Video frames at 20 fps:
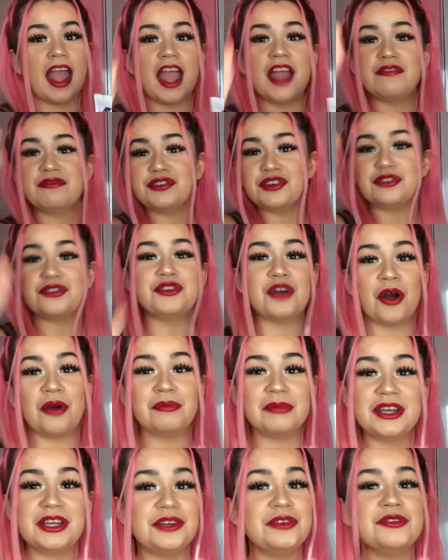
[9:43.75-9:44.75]
If you know
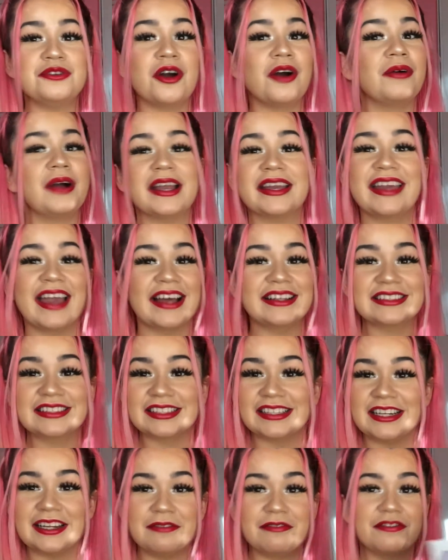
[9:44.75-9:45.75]
me, you know I can't
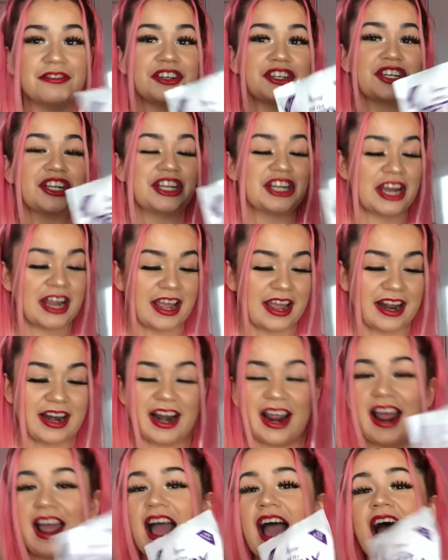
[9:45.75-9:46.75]
sleep for shit.
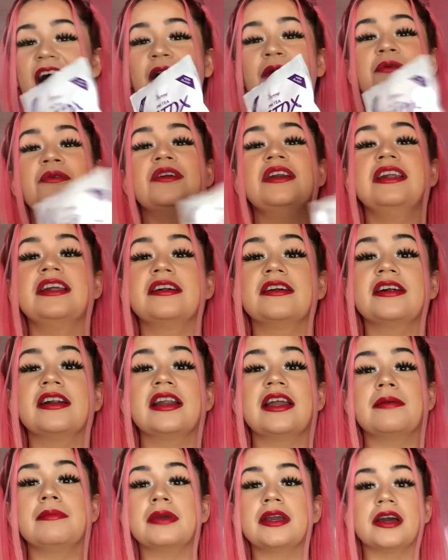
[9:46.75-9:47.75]
I will
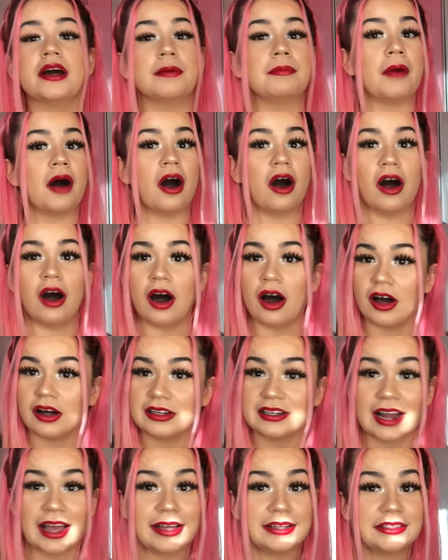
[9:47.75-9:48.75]
literally be up all
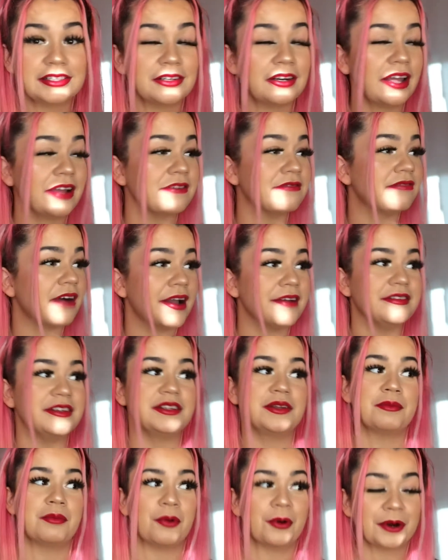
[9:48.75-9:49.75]
night till like 5 in
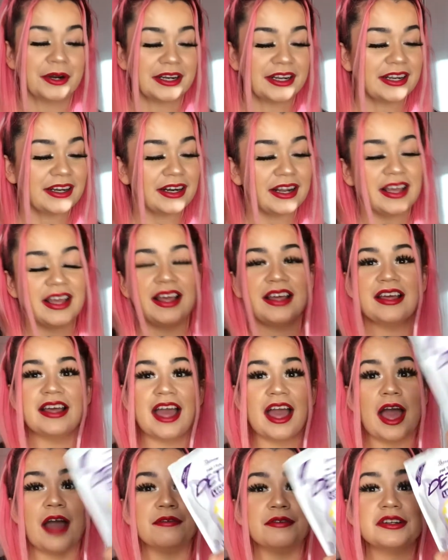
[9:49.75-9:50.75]
the morning.
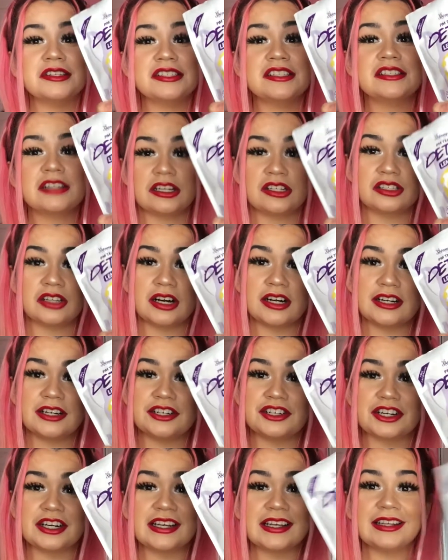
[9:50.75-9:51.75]
ever since I started
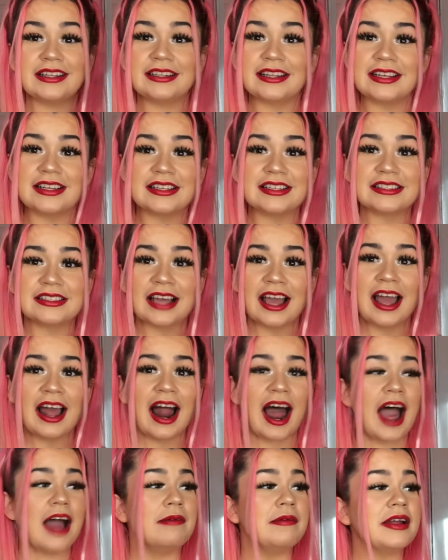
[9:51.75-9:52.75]
drinking this,
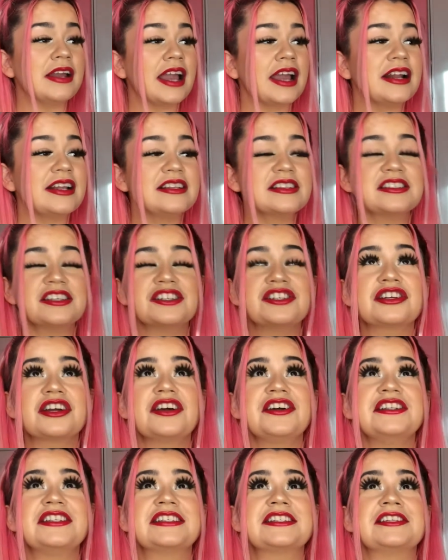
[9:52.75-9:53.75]
I've been getting such
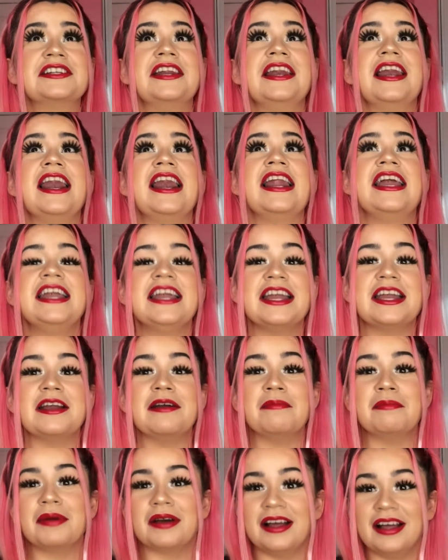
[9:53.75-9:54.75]
good
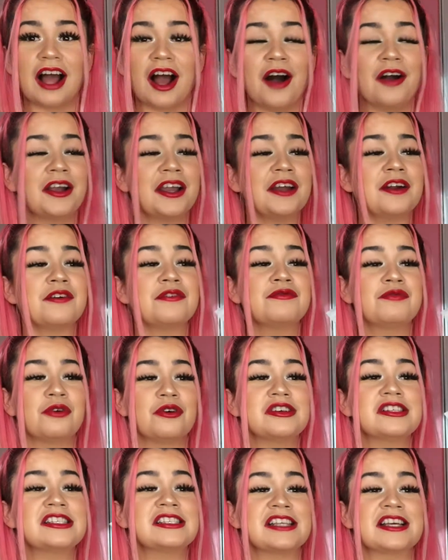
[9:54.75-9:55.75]
sleep. I'll get a
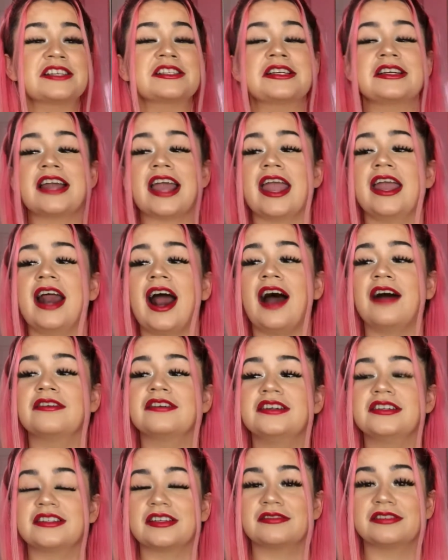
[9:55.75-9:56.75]
full 6 to 8
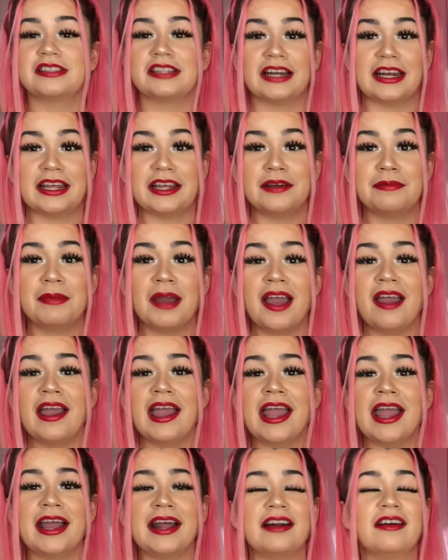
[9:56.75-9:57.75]
hours of sleep,
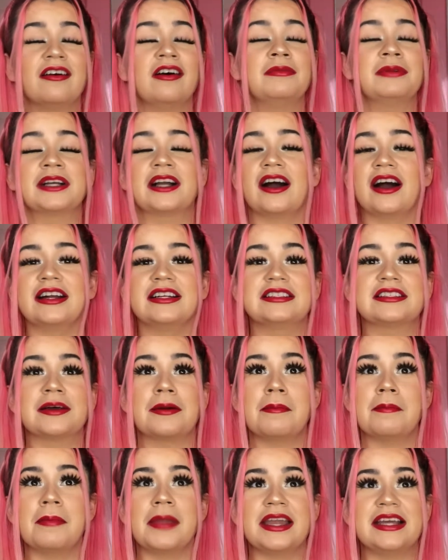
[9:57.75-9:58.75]
and oh my god, it's
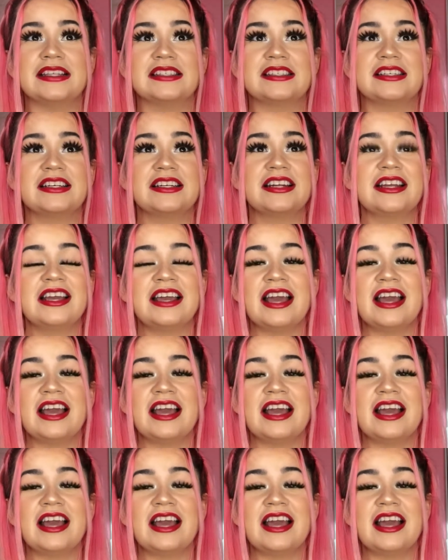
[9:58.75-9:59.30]
amazing.